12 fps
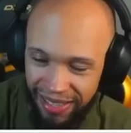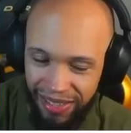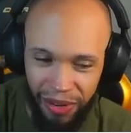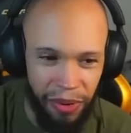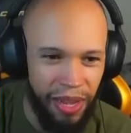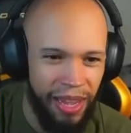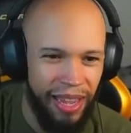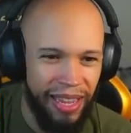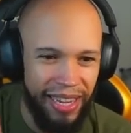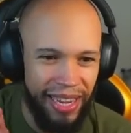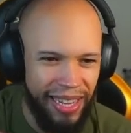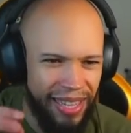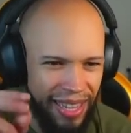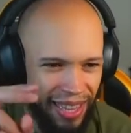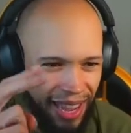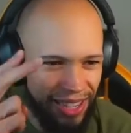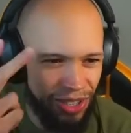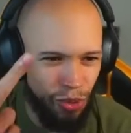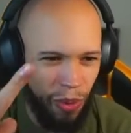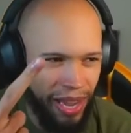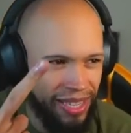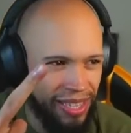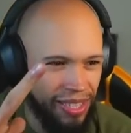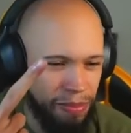So getting the Alliance
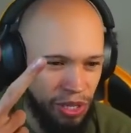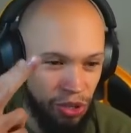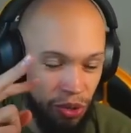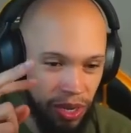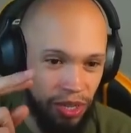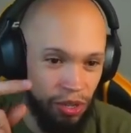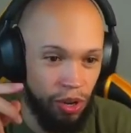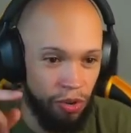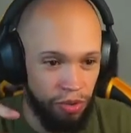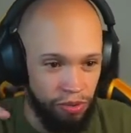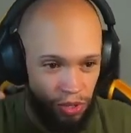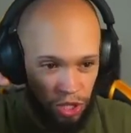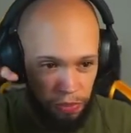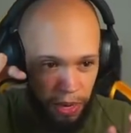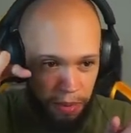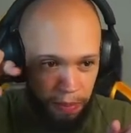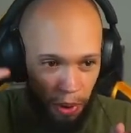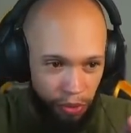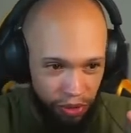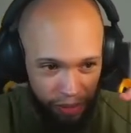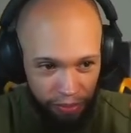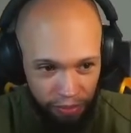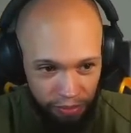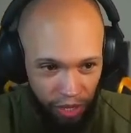twice means you can suspend both
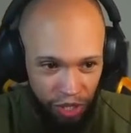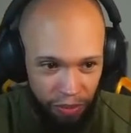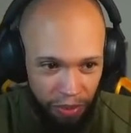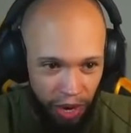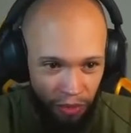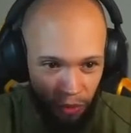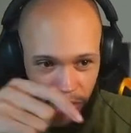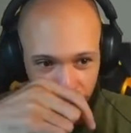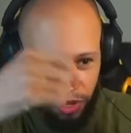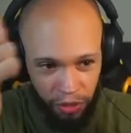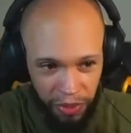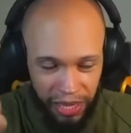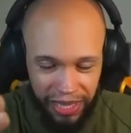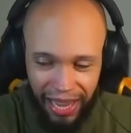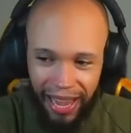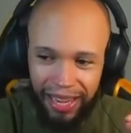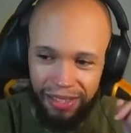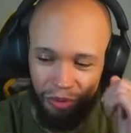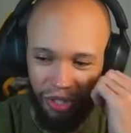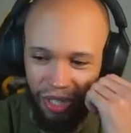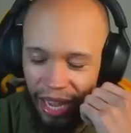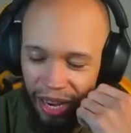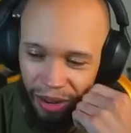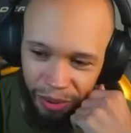Digimon while the other one attacks, which is
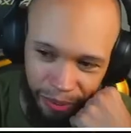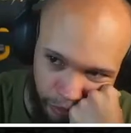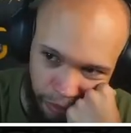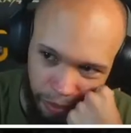kind of cool.